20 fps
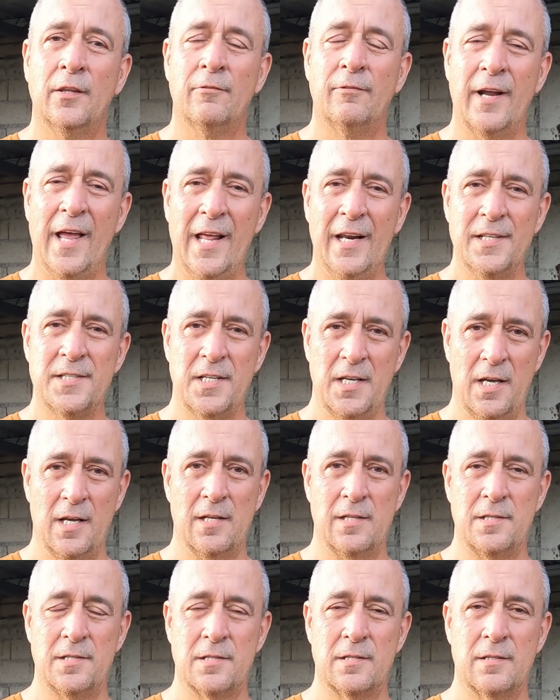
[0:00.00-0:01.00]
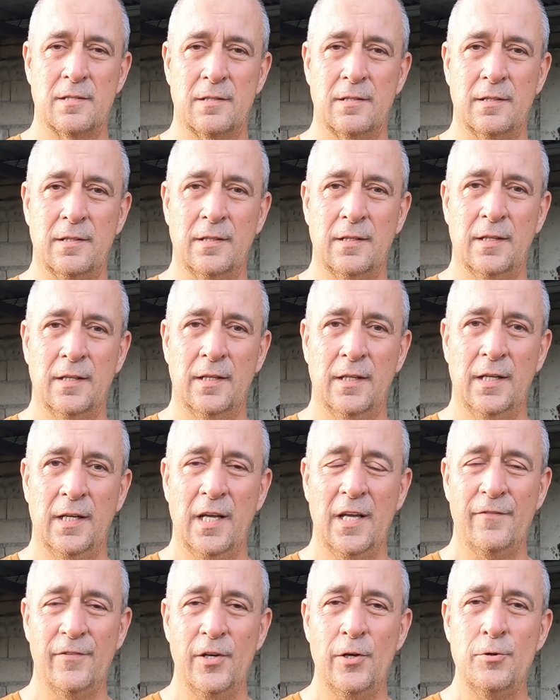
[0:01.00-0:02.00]
The reality is,
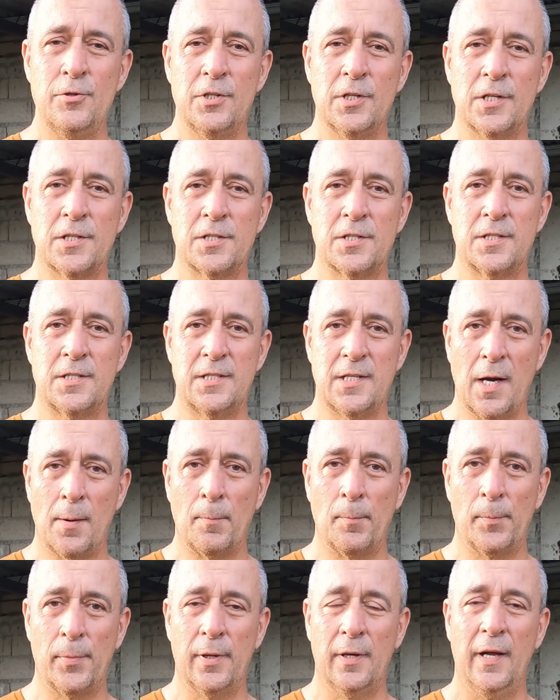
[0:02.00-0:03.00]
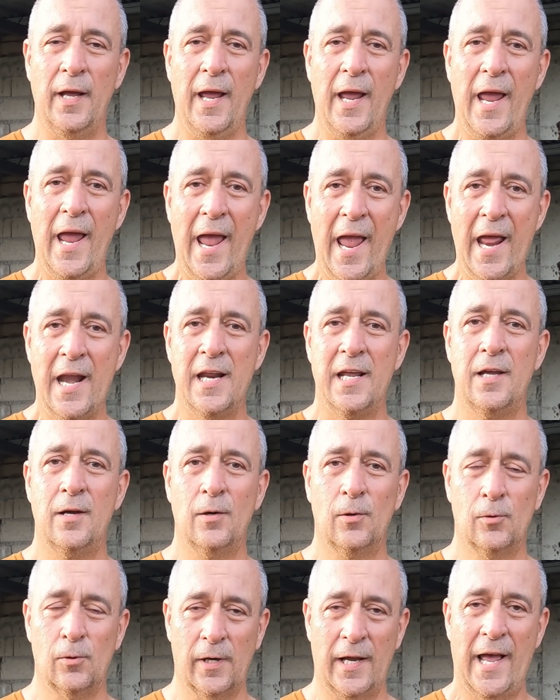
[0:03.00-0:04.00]
if you just dump
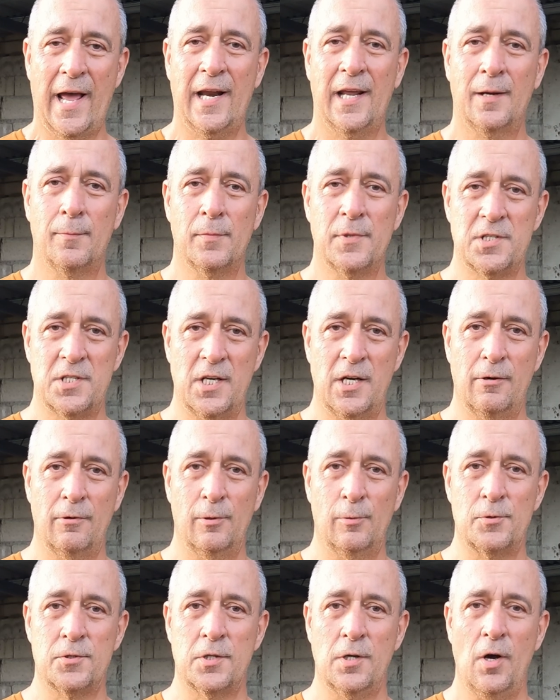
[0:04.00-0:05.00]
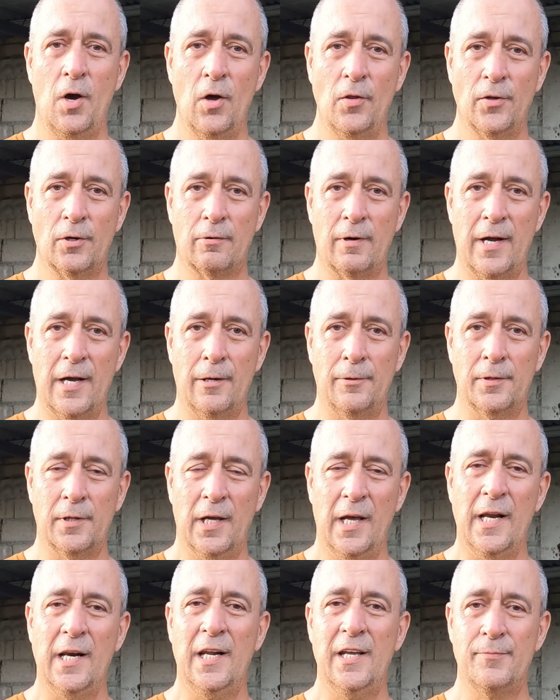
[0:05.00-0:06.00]
any organic materials on the ground
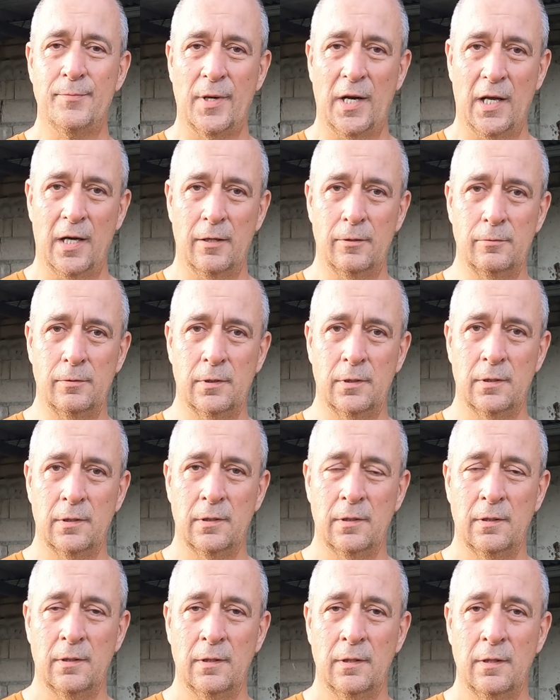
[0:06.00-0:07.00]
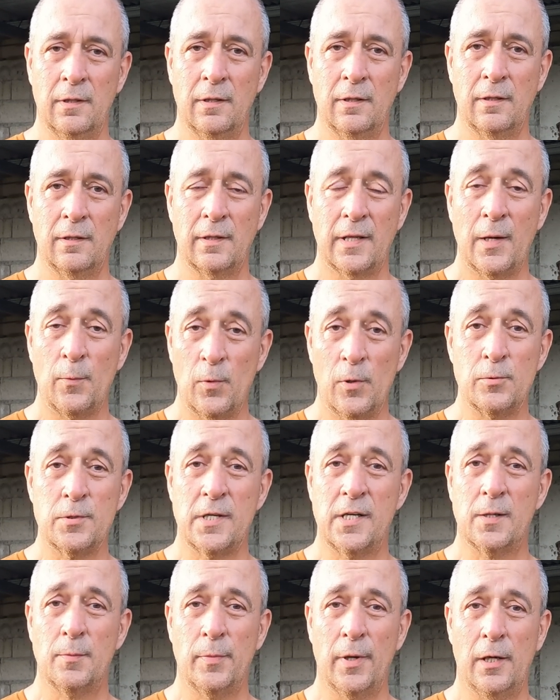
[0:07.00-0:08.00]
and leave them alone, they will
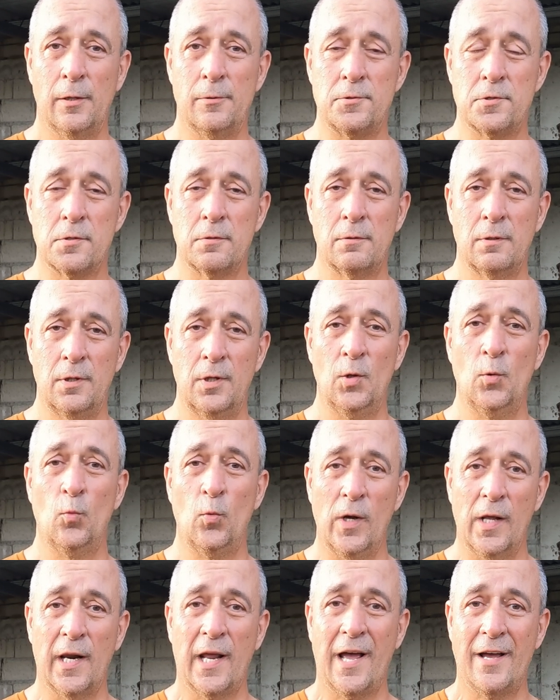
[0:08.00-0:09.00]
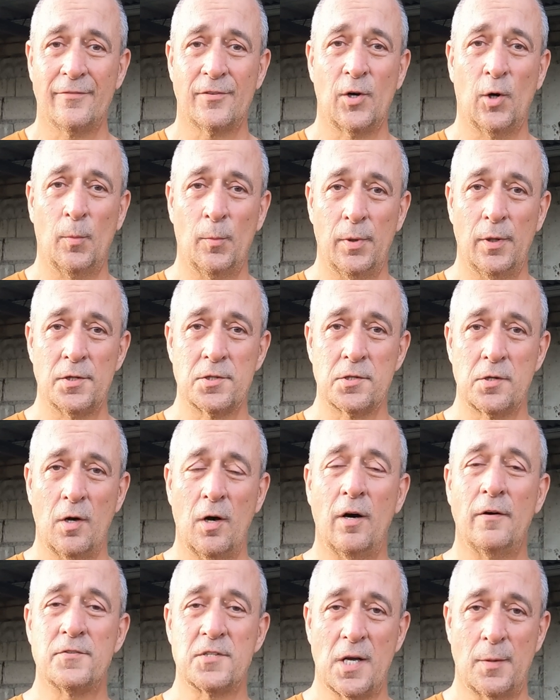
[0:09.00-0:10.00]
decompose. You will have compost
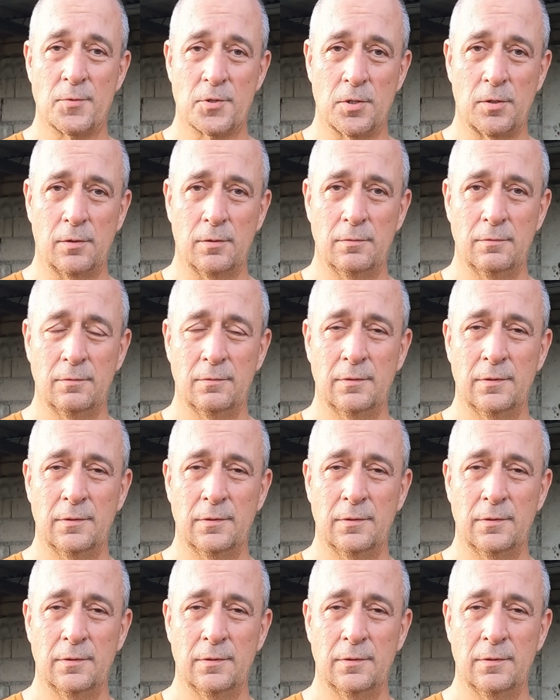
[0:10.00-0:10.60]
of some sort.